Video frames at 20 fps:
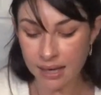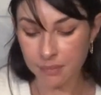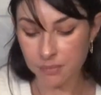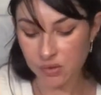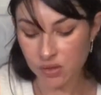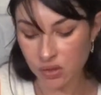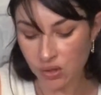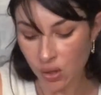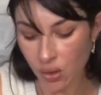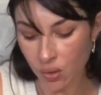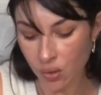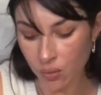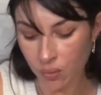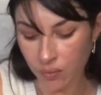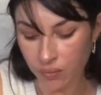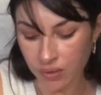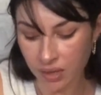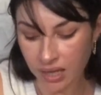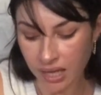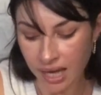
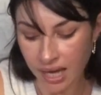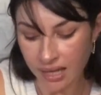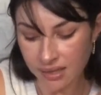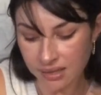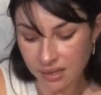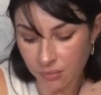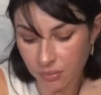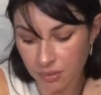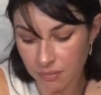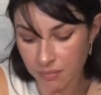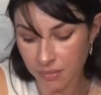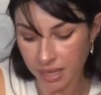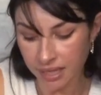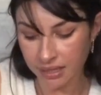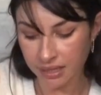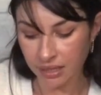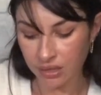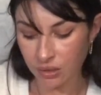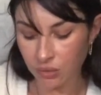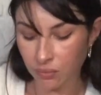So the cards are
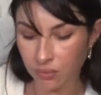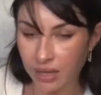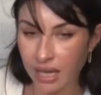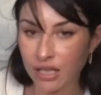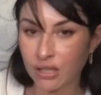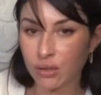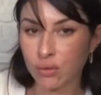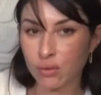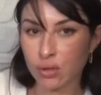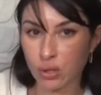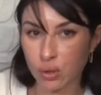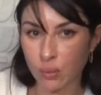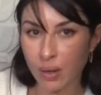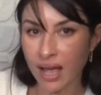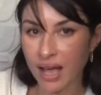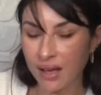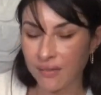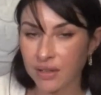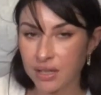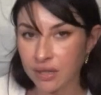reminding you that you do
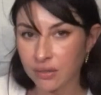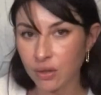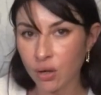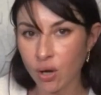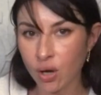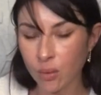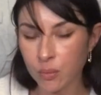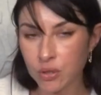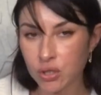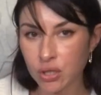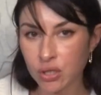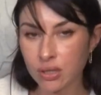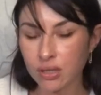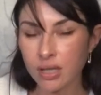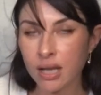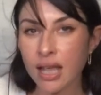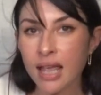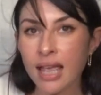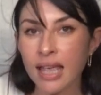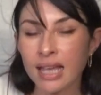have another
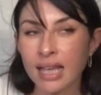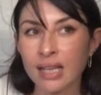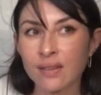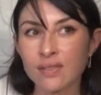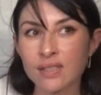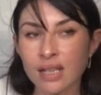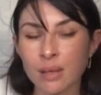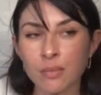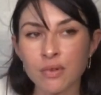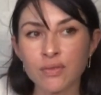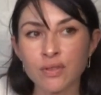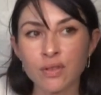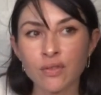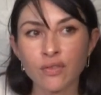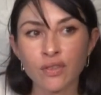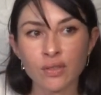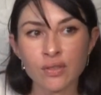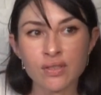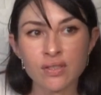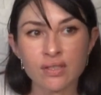option. If some of you
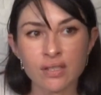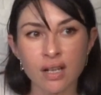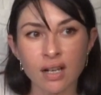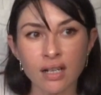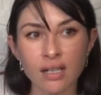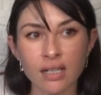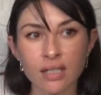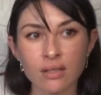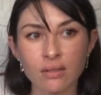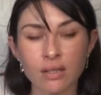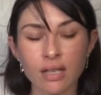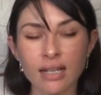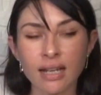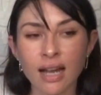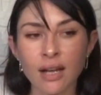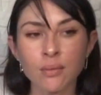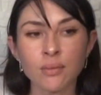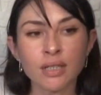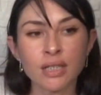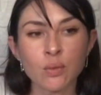feel stuck and you're like,
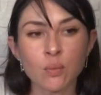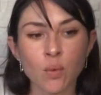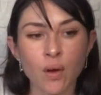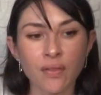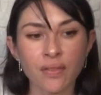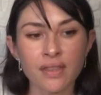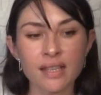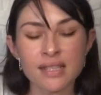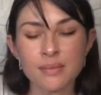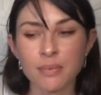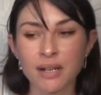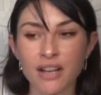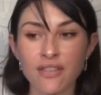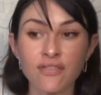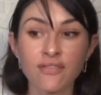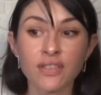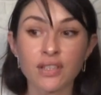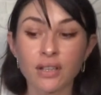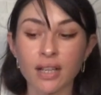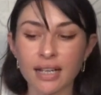I really want this, but I
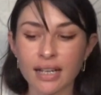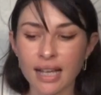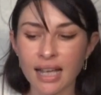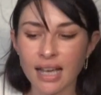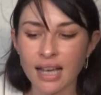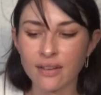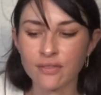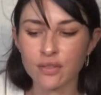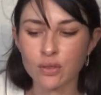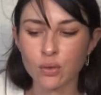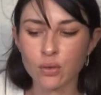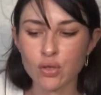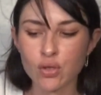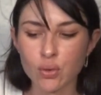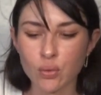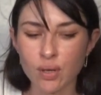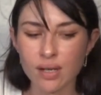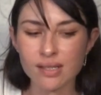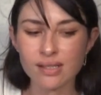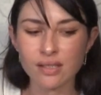feel like I have no
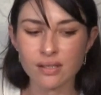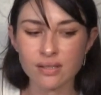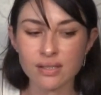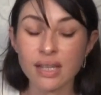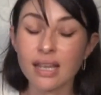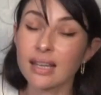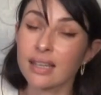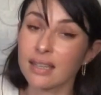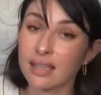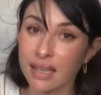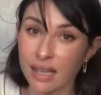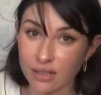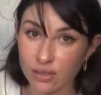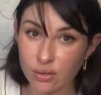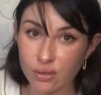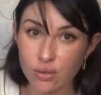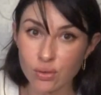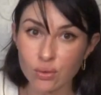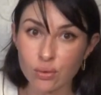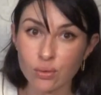choice, they're saying, yeah,
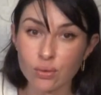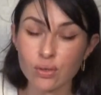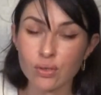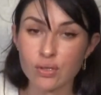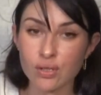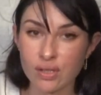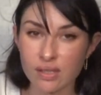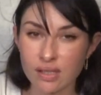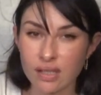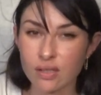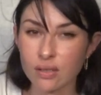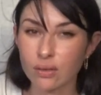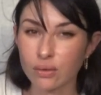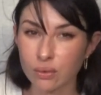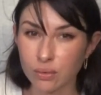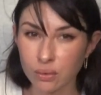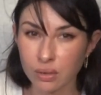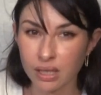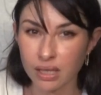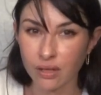you do. You just need to
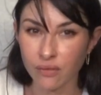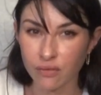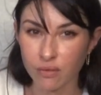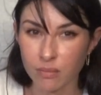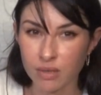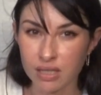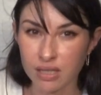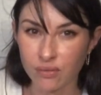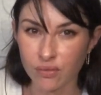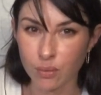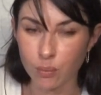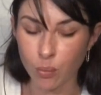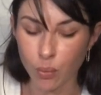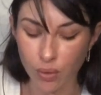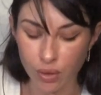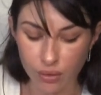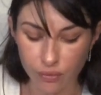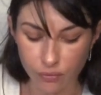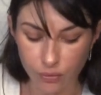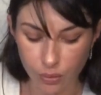look at it from a different
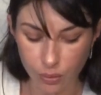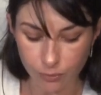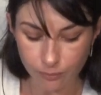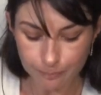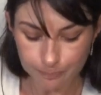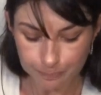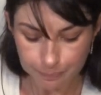point of view.